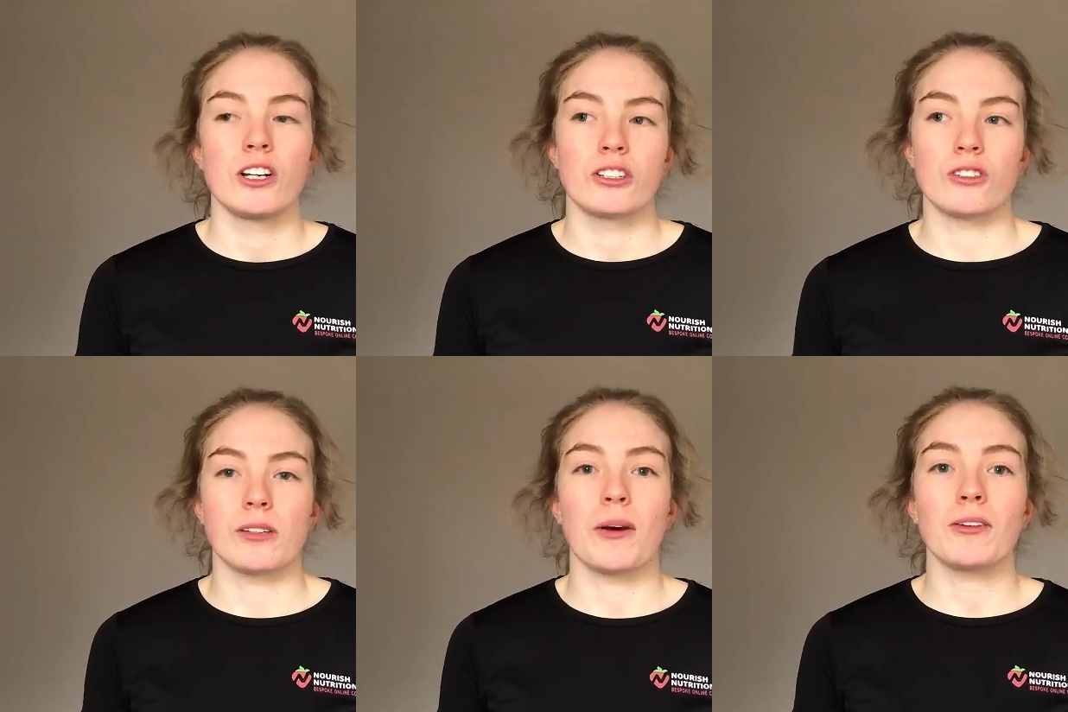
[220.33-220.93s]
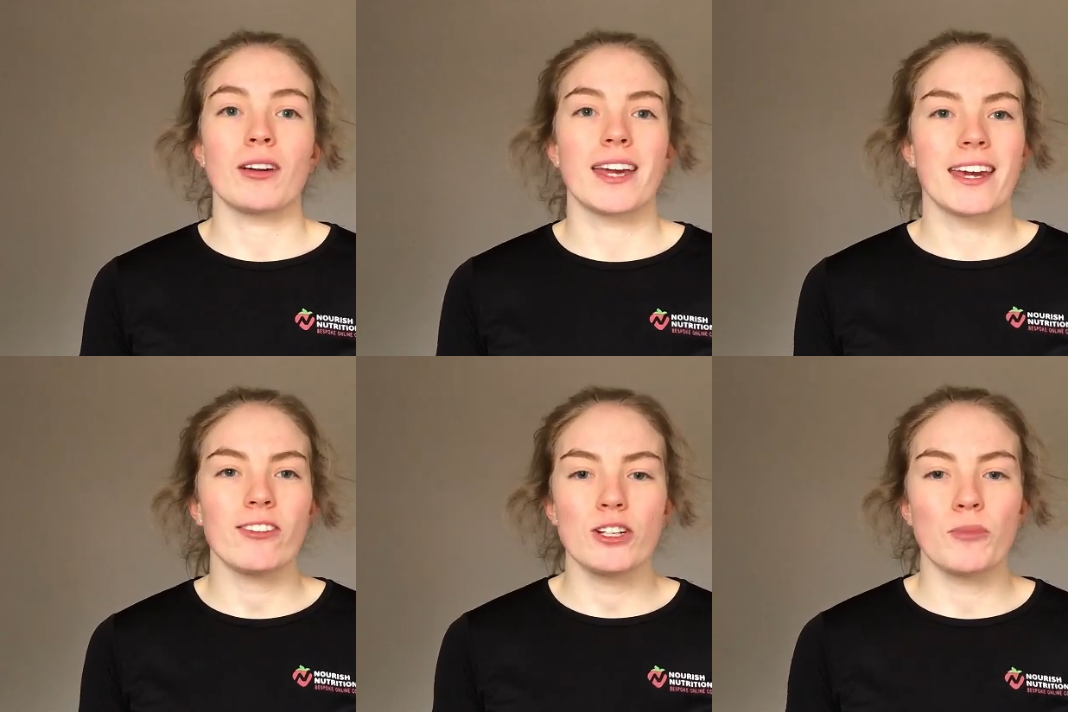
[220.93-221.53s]
So it's about
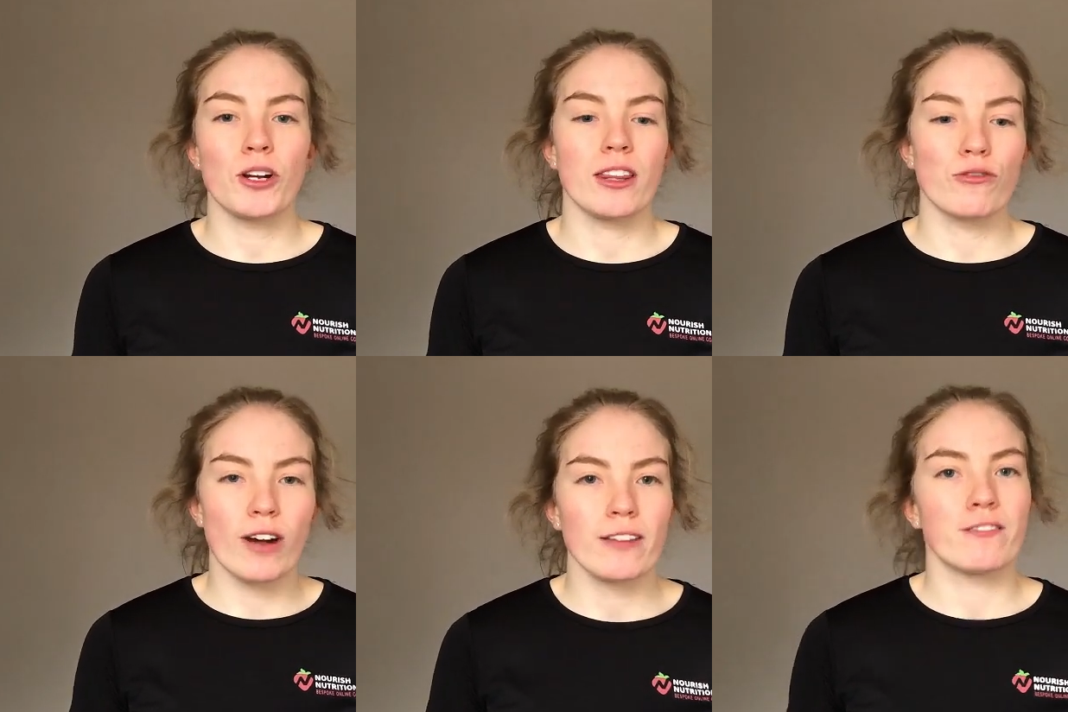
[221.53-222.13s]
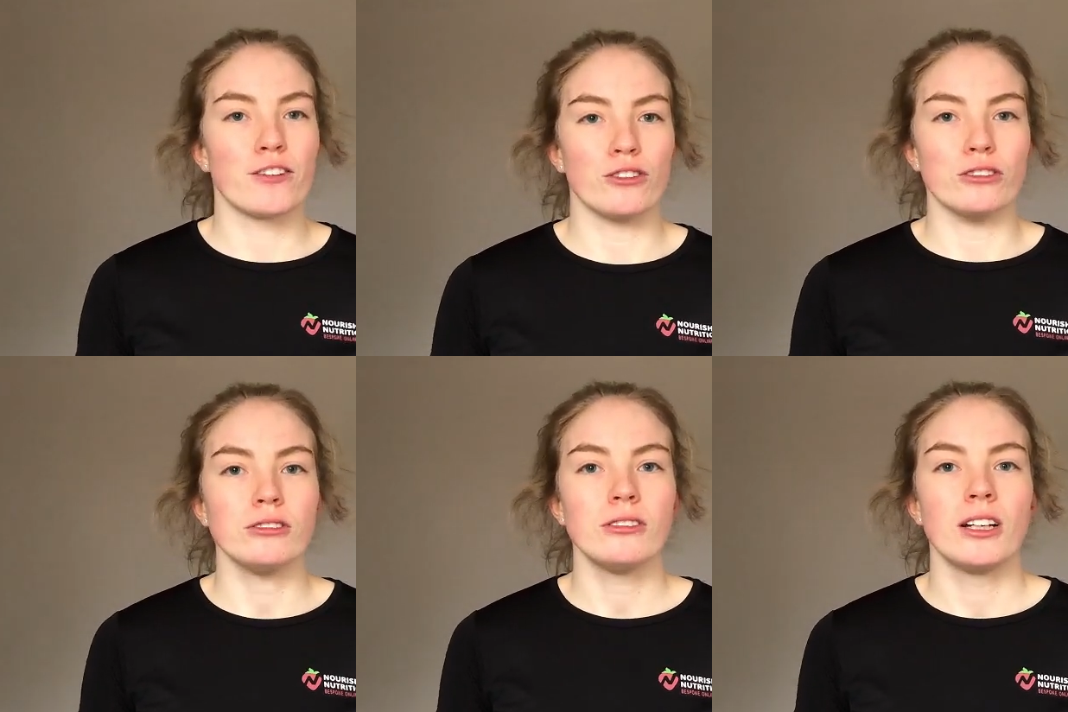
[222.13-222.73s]
giving your body the right
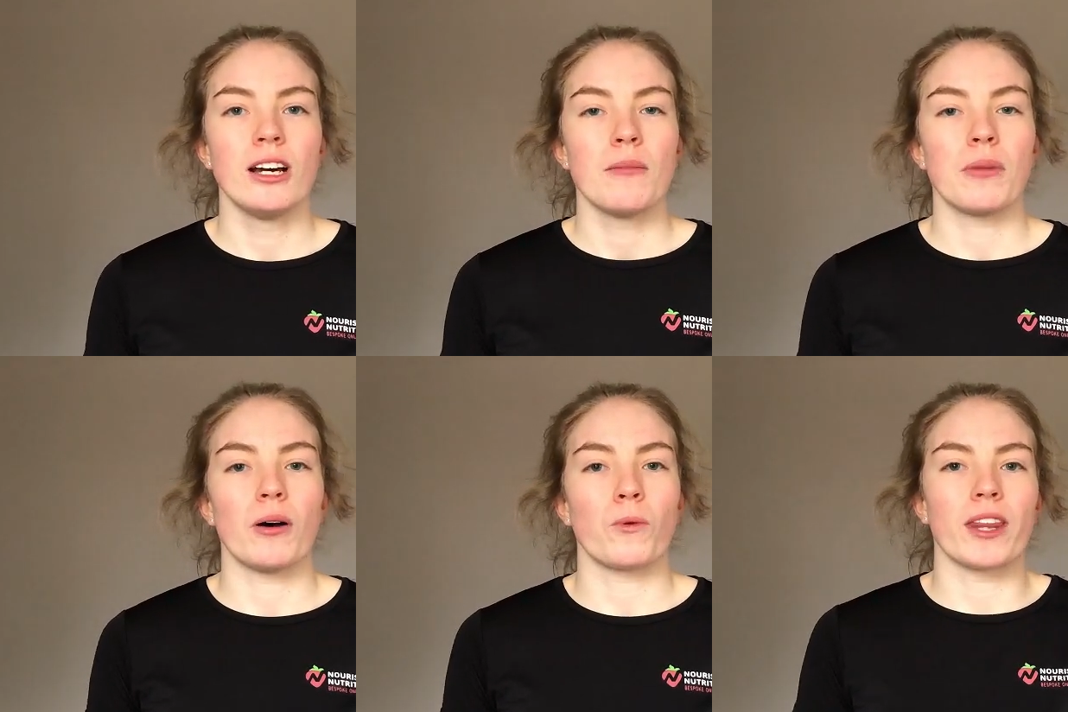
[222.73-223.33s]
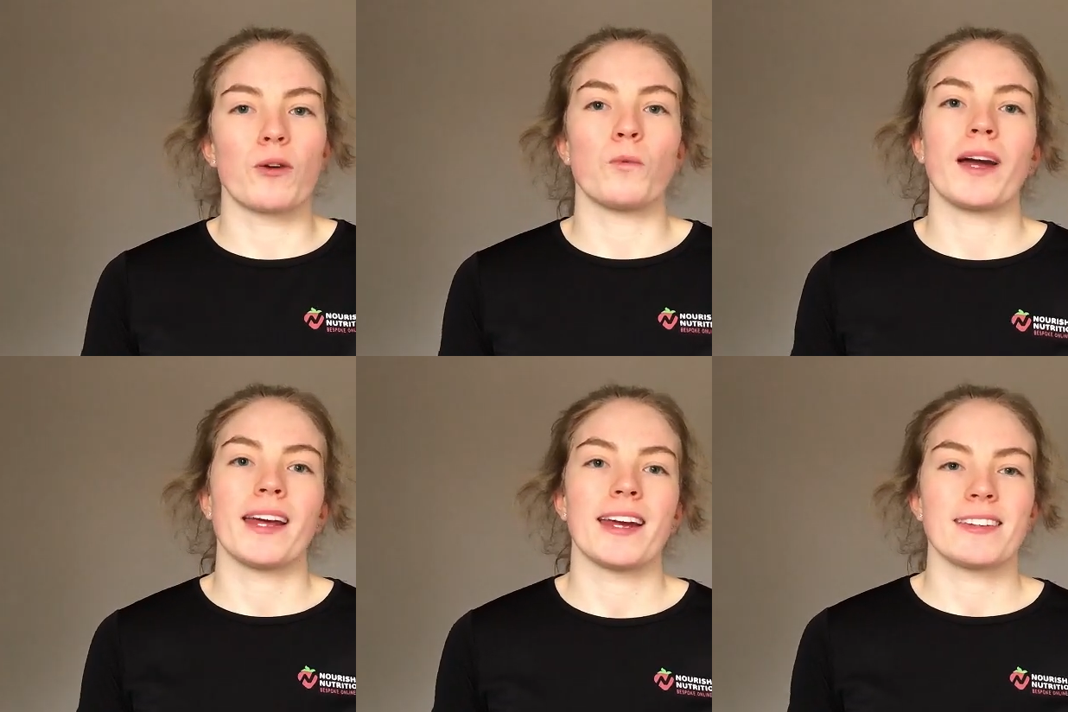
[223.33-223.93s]
fuel, but without
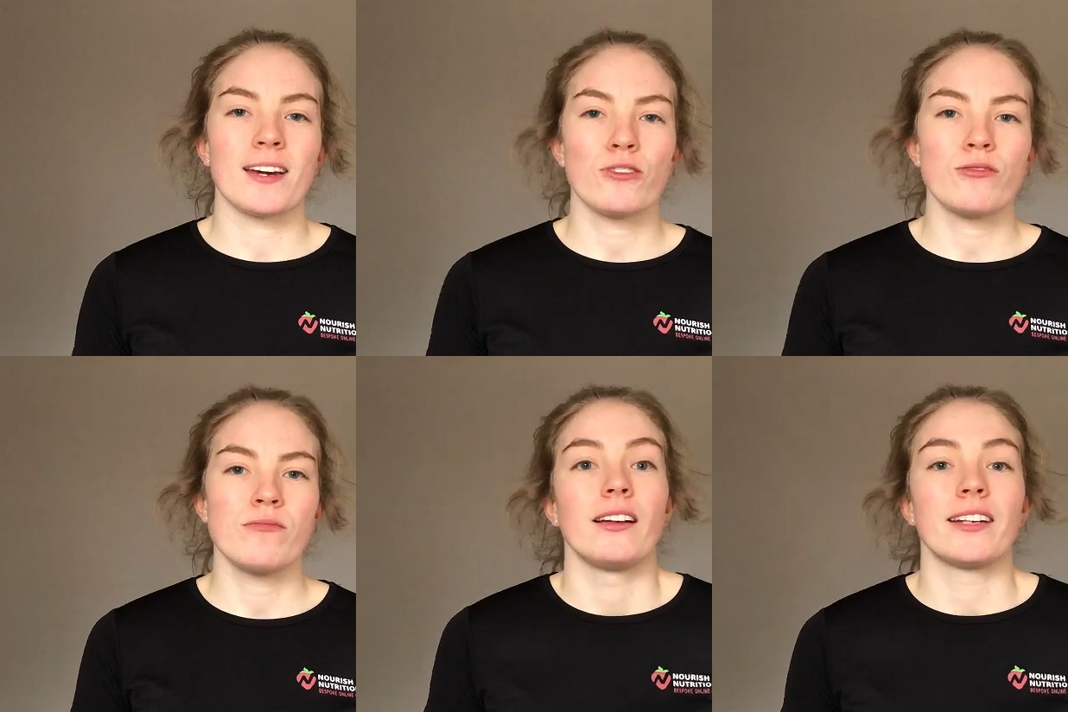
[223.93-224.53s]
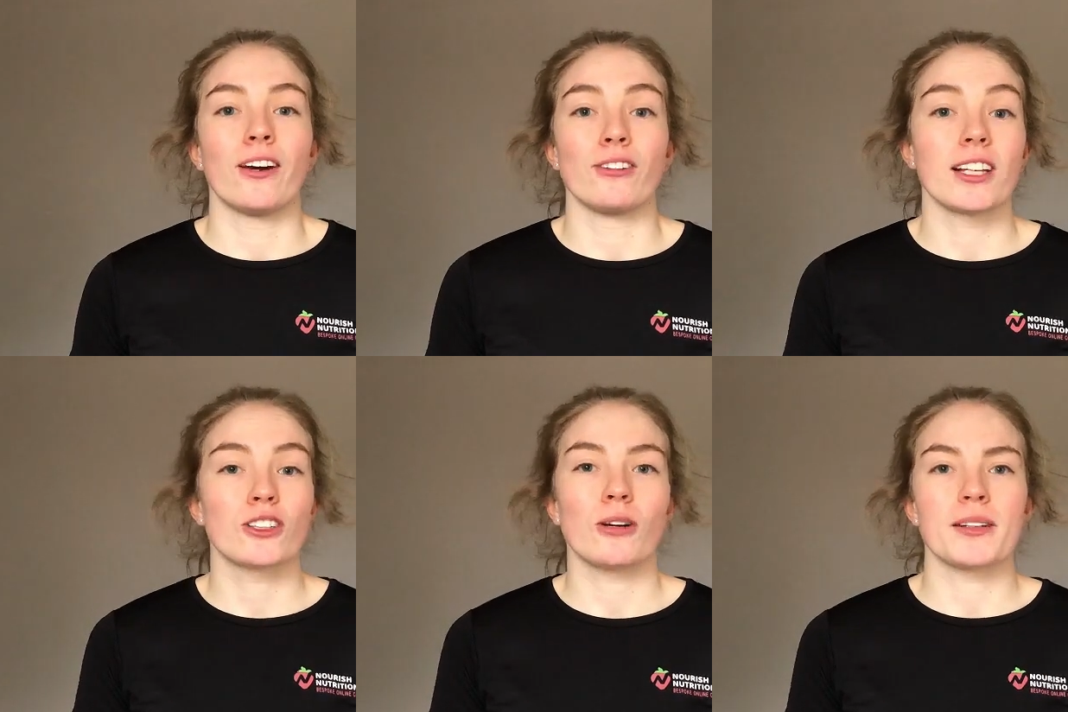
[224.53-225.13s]
weighing it down. Now
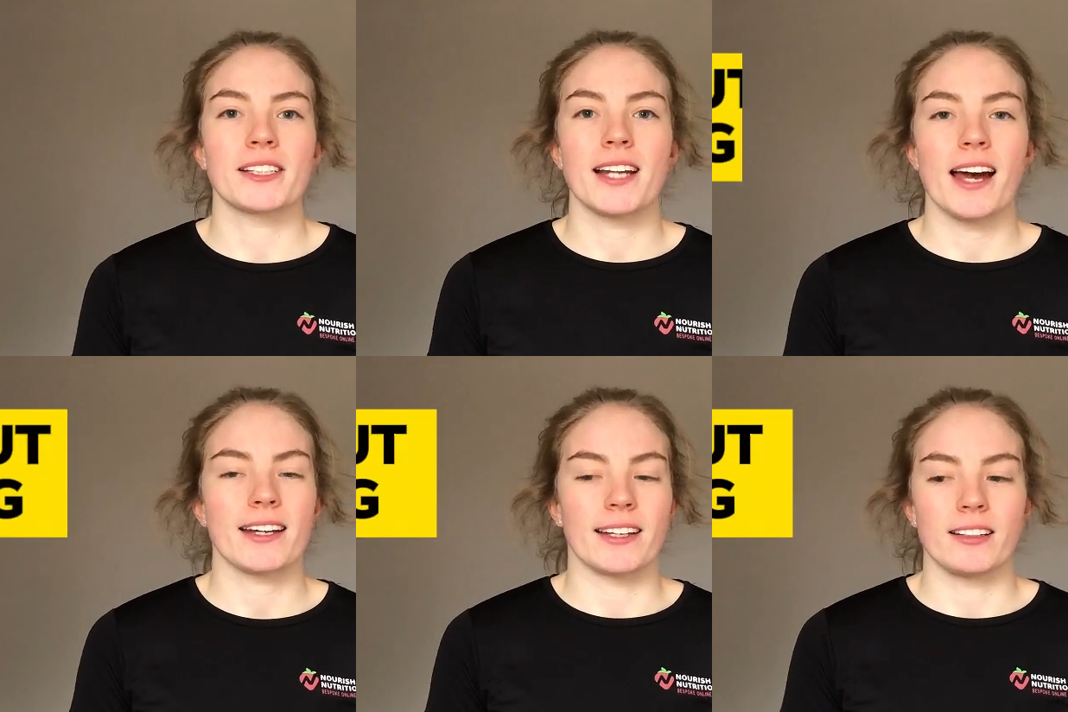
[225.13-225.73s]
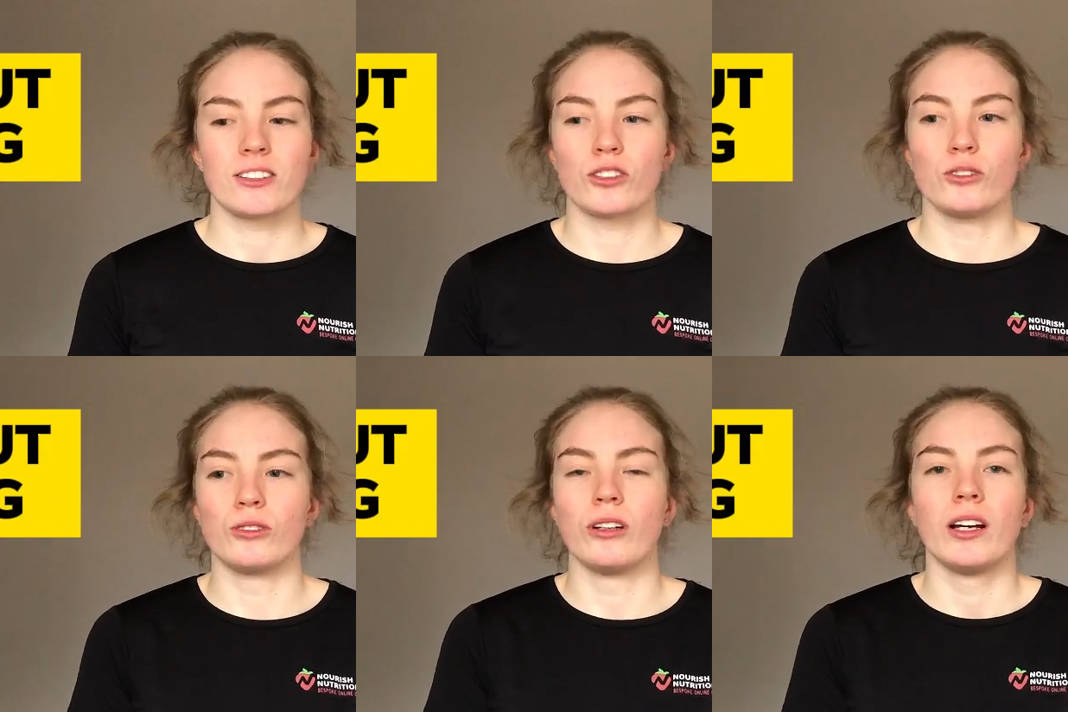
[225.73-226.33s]
let's talk about snacking.
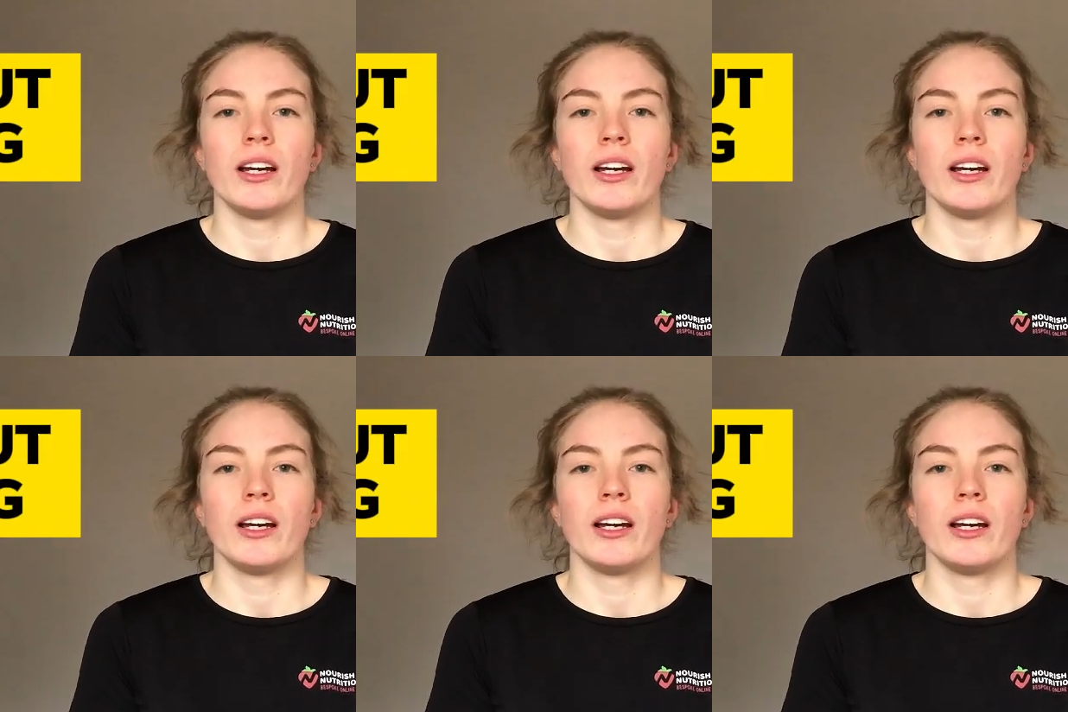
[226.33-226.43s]
So